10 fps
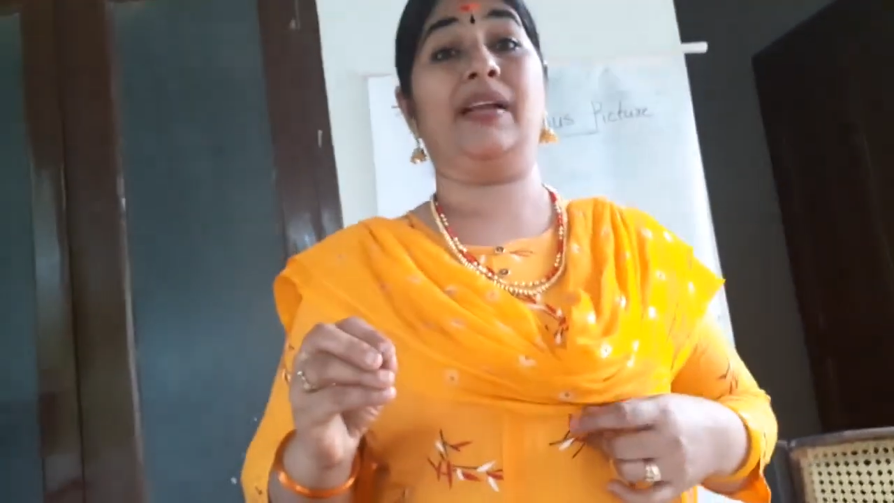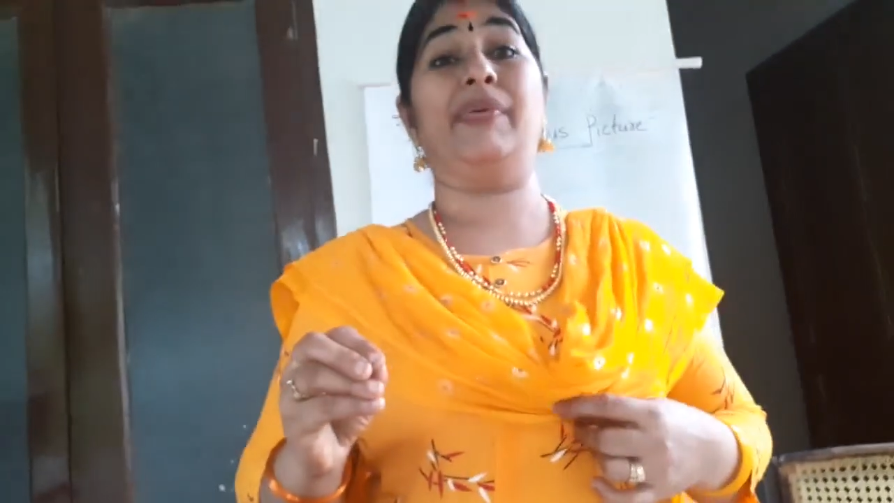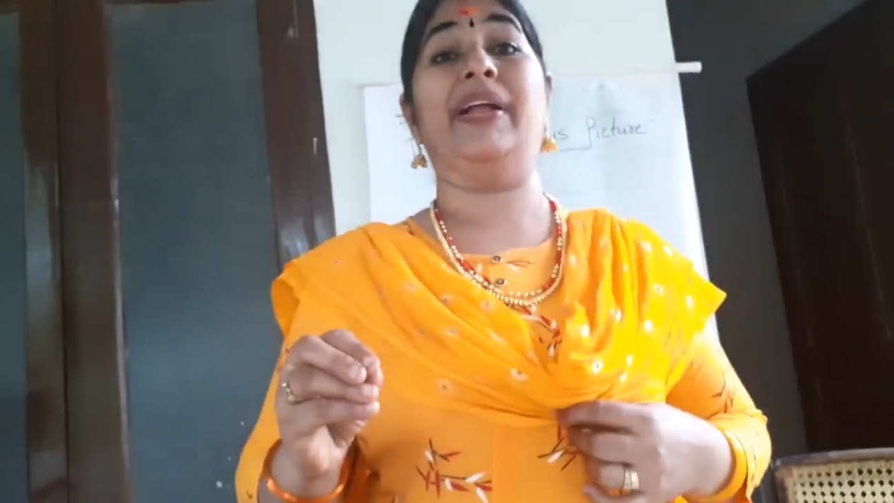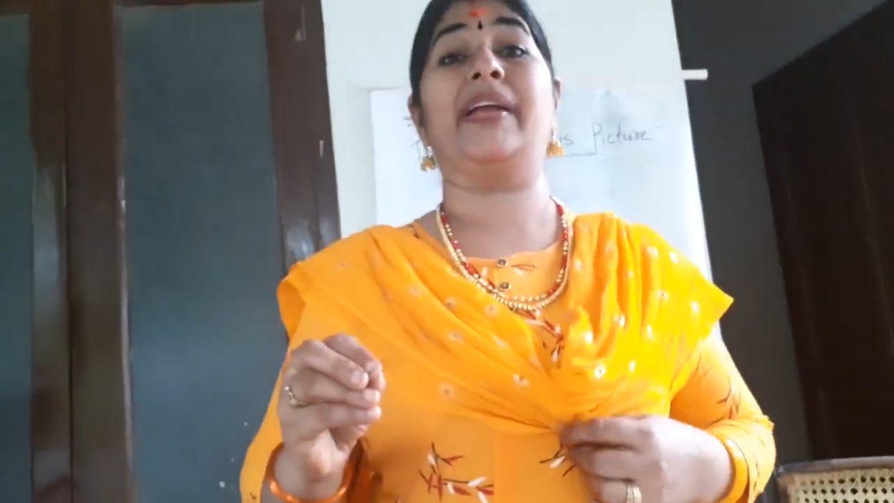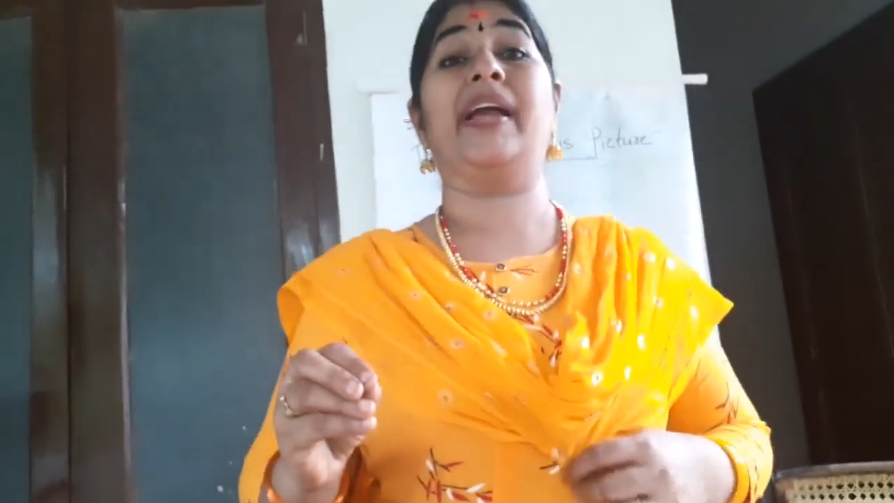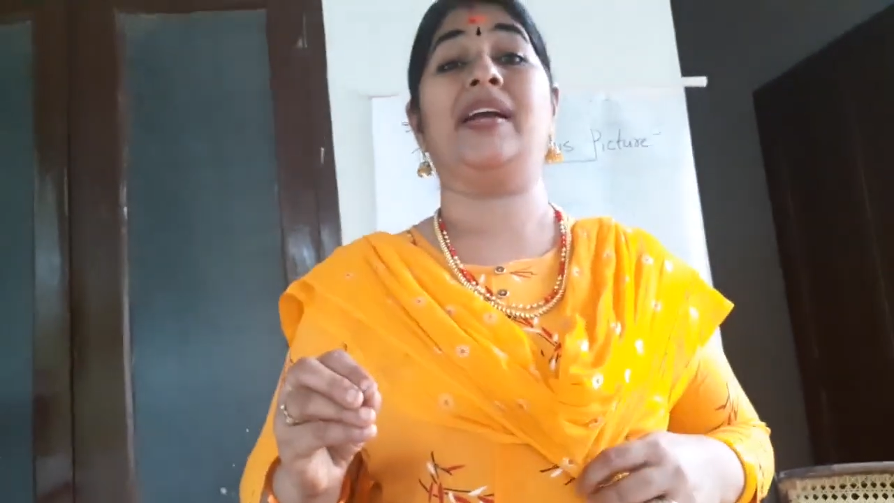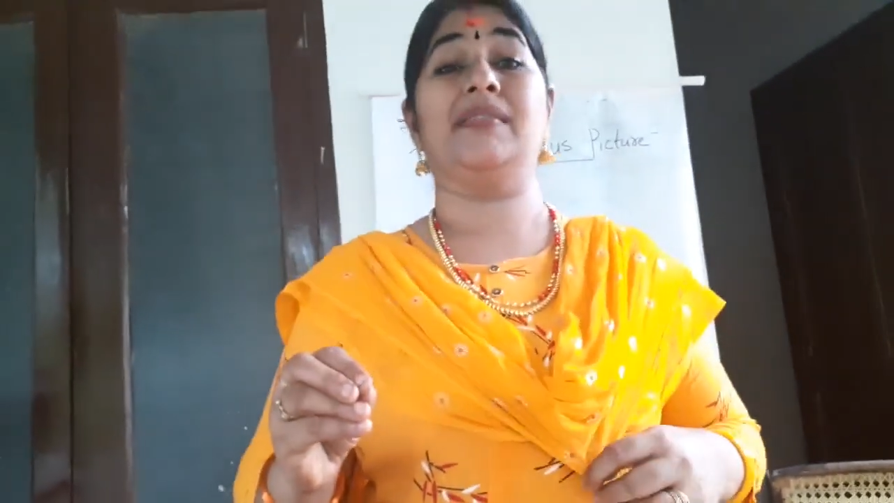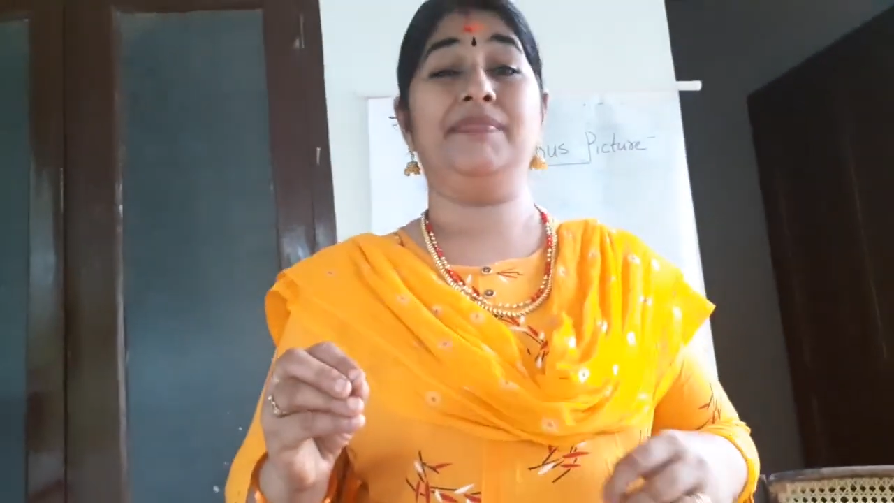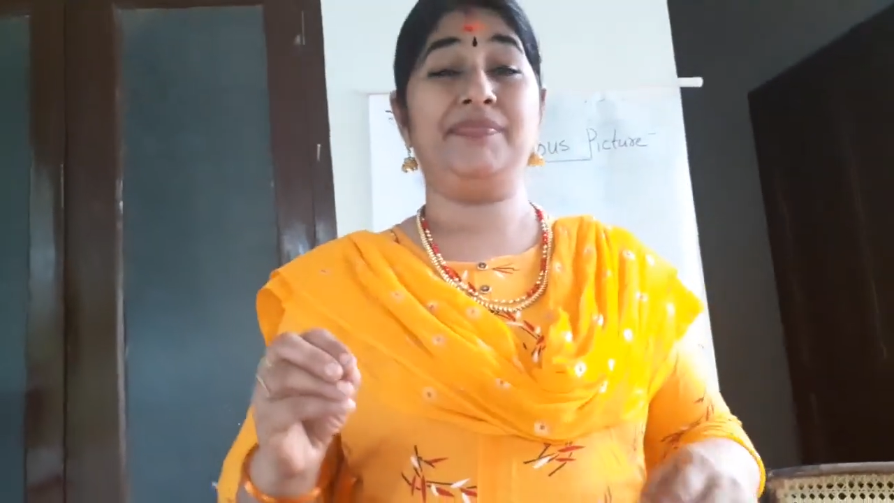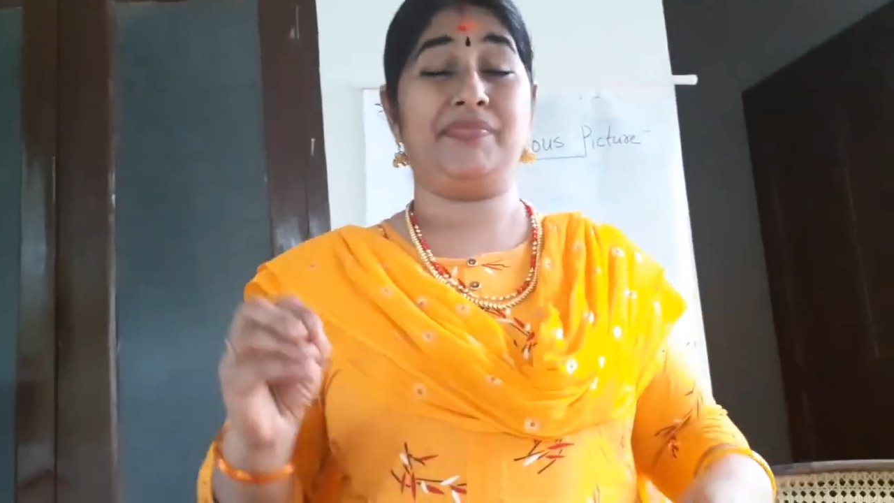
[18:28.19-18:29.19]

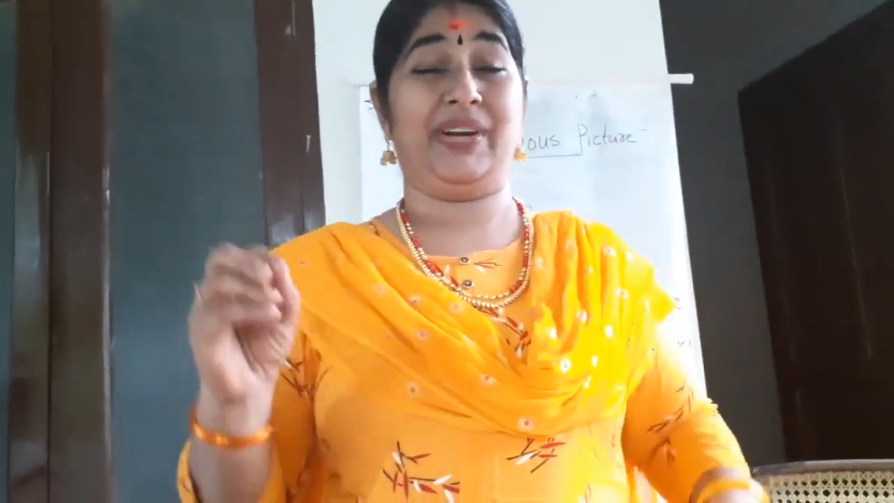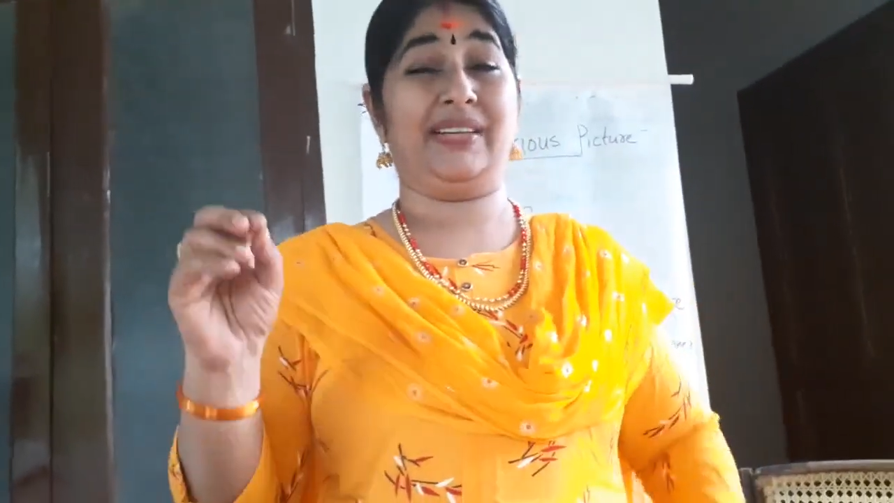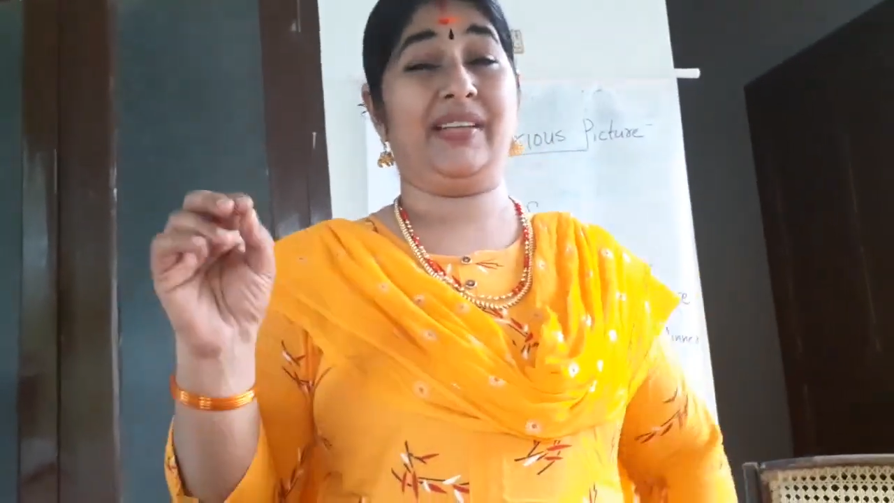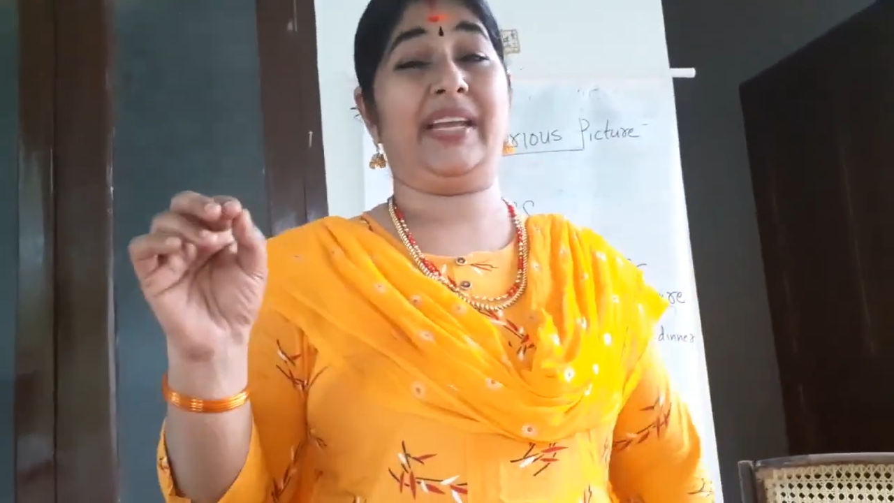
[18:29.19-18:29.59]
when the